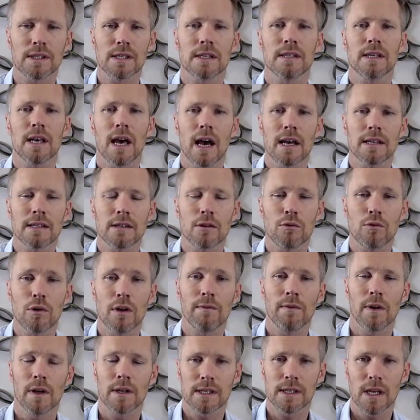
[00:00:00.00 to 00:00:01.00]
That's acid
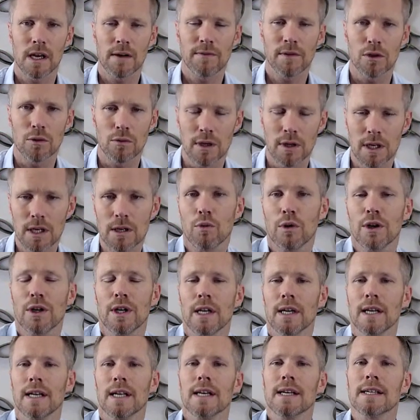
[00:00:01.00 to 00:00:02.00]
reflux after you eat, where you
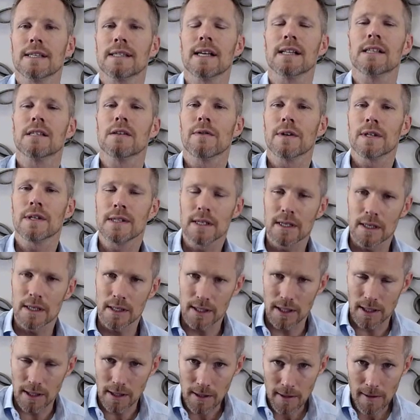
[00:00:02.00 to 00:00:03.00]
get a sense of
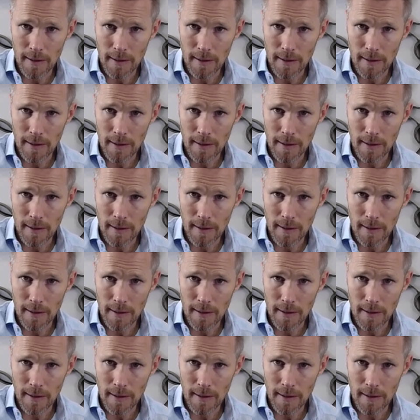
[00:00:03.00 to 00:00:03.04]
acidity.